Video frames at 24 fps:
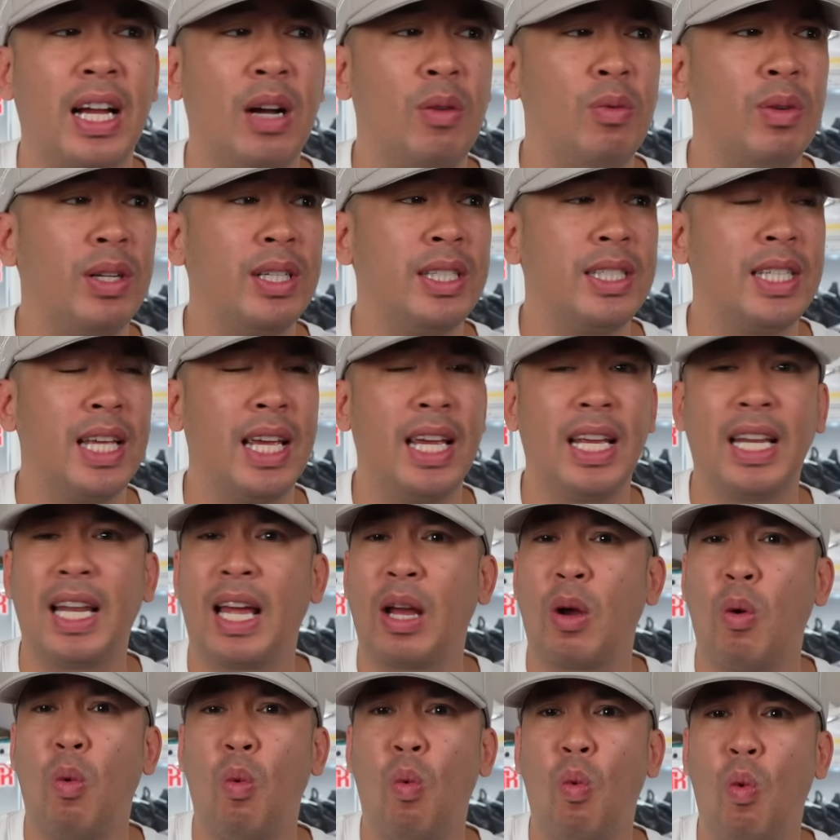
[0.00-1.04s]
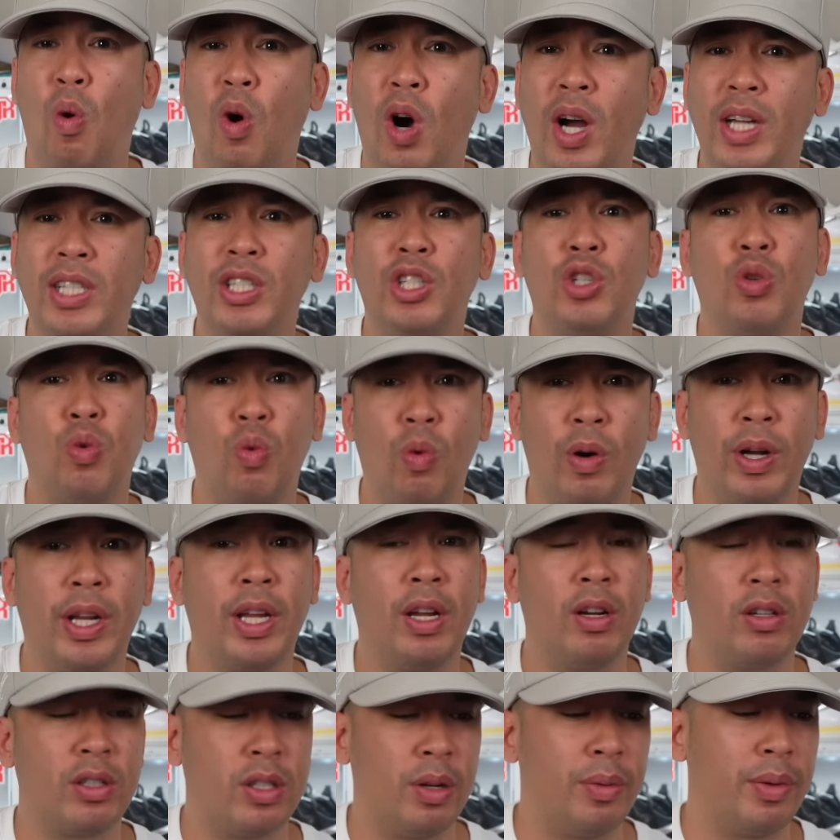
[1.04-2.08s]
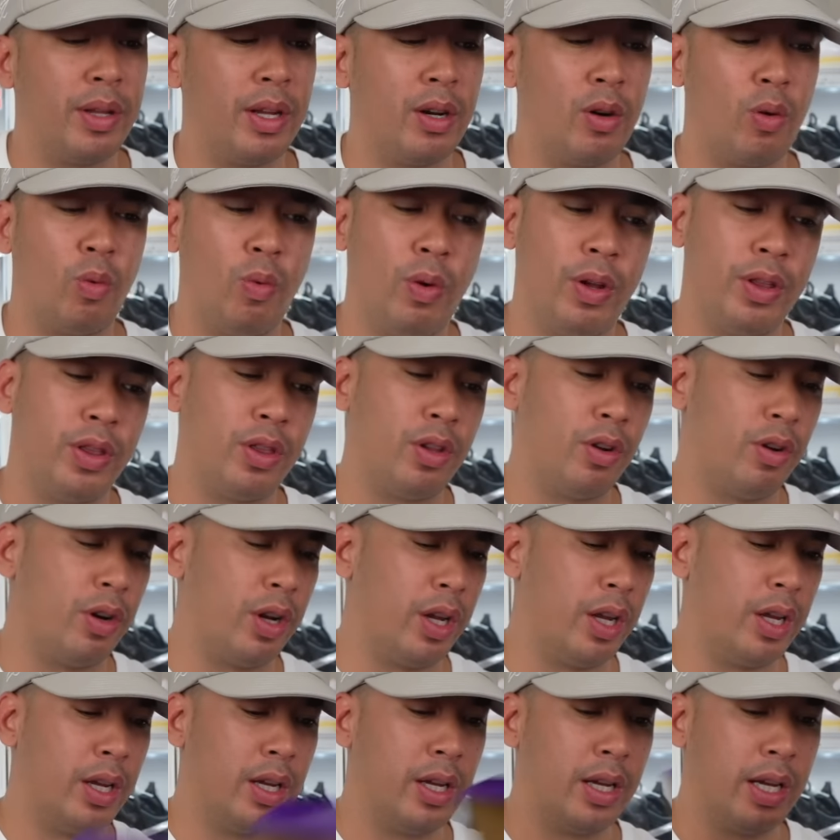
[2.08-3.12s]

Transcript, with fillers: I want to say like 120 or something like that, or 130.